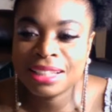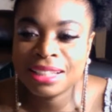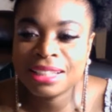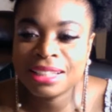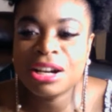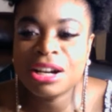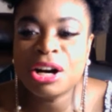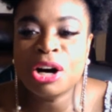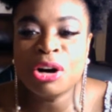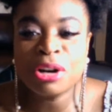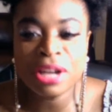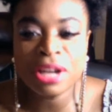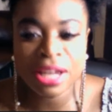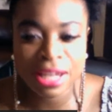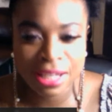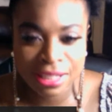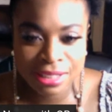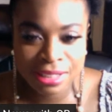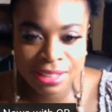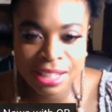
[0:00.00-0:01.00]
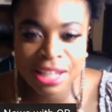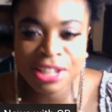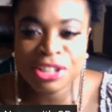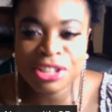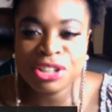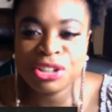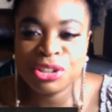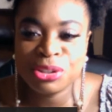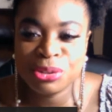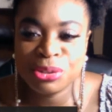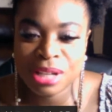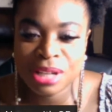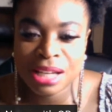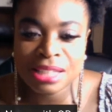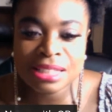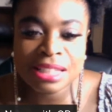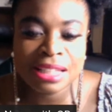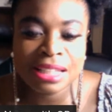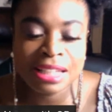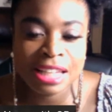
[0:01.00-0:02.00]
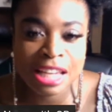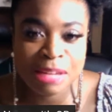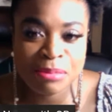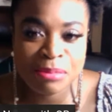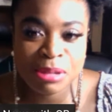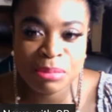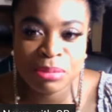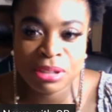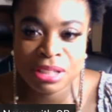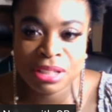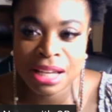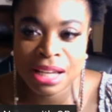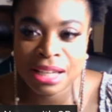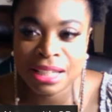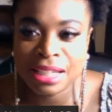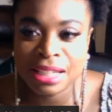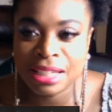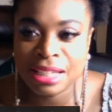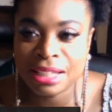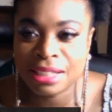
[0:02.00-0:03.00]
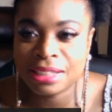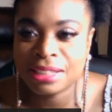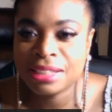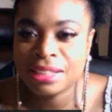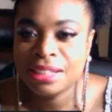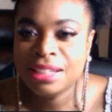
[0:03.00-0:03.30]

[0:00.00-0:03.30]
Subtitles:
Okay, thank you. You guys can hear me, but not Ian.